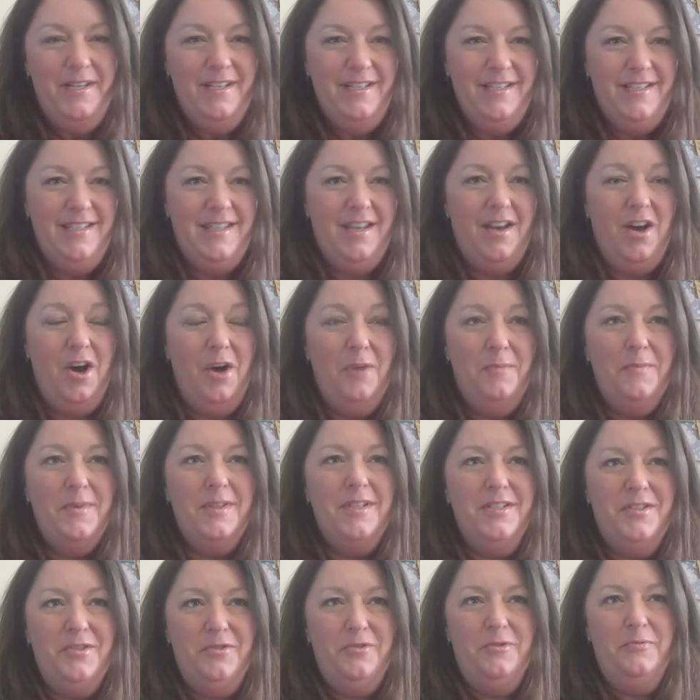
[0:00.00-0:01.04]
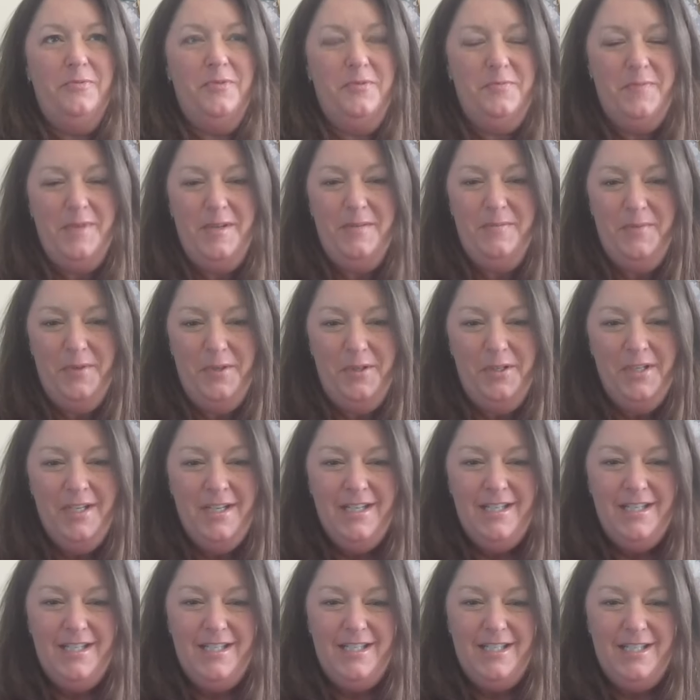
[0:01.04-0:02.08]
It is the humblest group of people
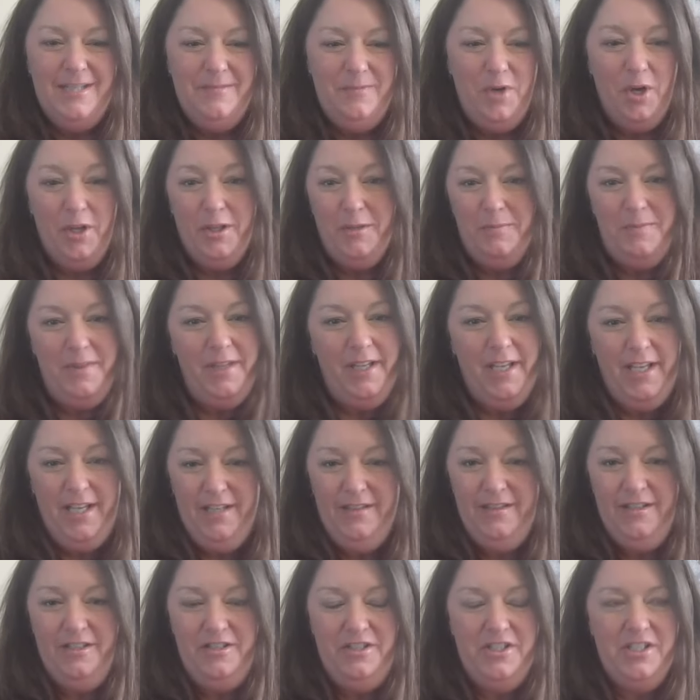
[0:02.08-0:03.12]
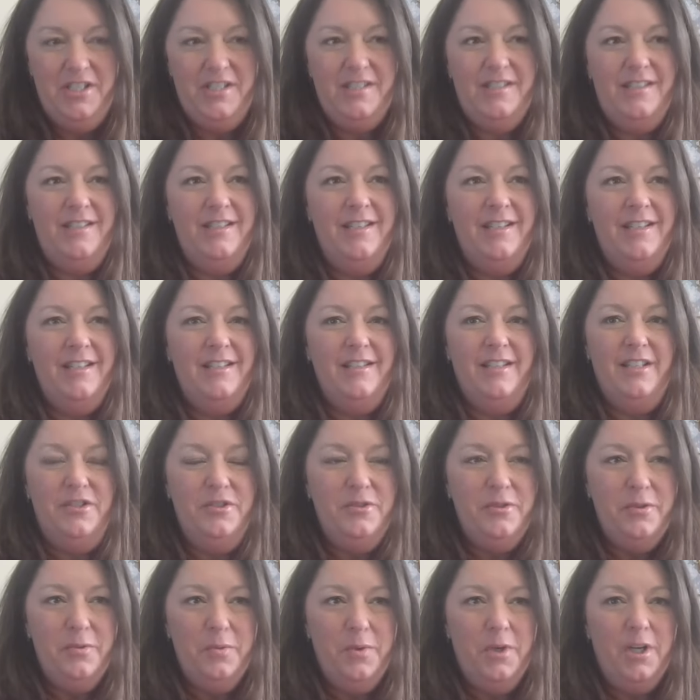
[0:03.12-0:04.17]
um, on the planet. They just they
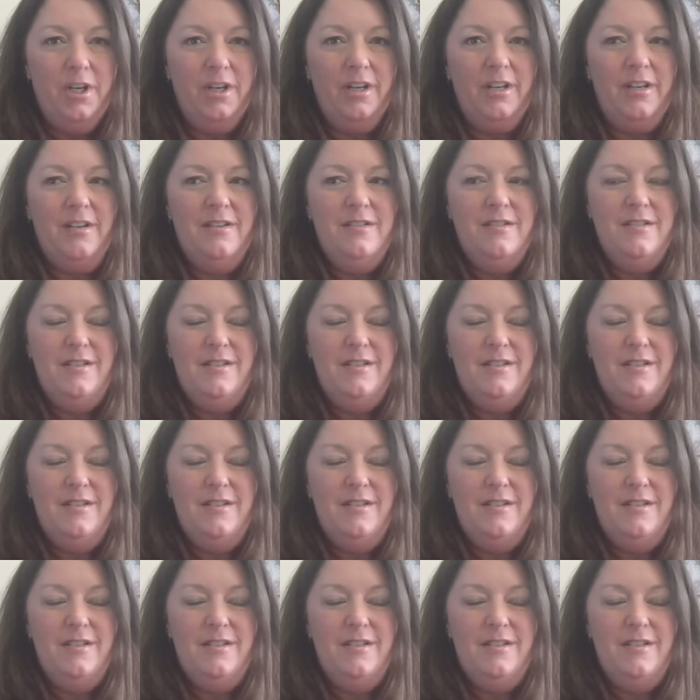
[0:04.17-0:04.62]
do the work,